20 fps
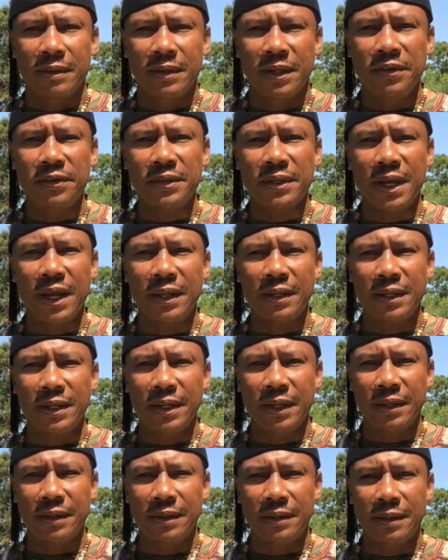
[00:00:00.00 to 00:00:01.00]
This
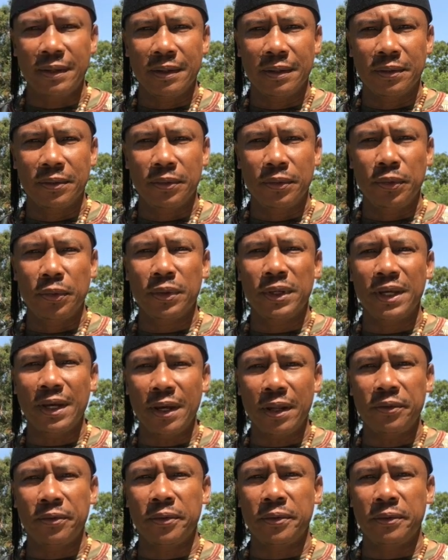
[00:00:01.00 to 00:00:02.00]
continent,
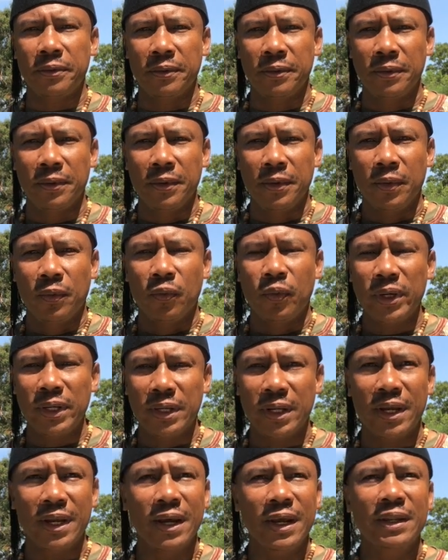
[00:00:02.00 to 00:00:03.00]
together
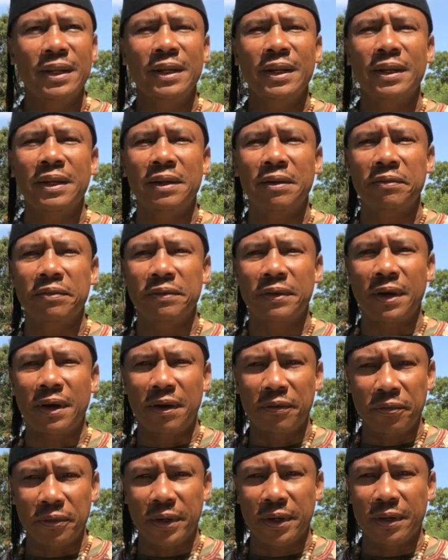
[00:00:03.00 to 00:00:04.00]
with the continent of
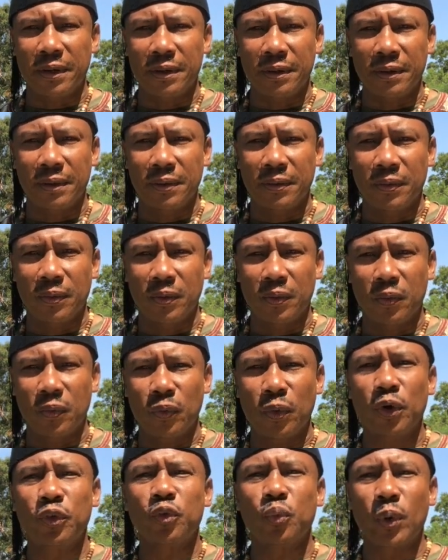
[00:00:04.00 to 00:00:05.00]
Africa,
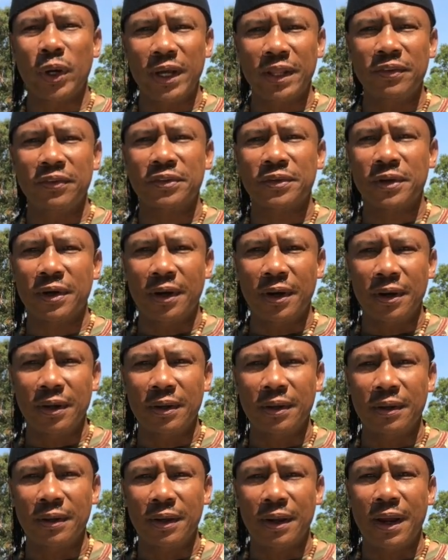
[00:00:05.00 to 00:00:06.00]
was once
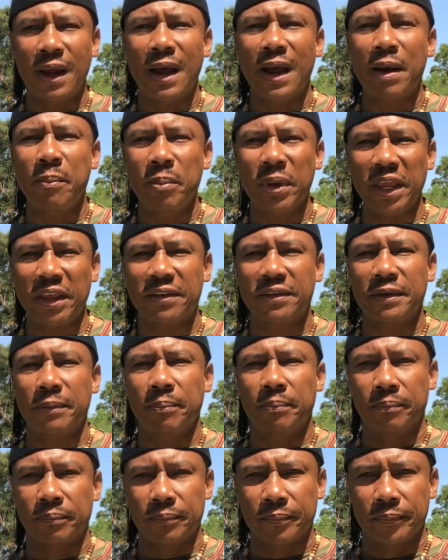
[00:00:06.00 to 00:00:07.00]
called Amexem.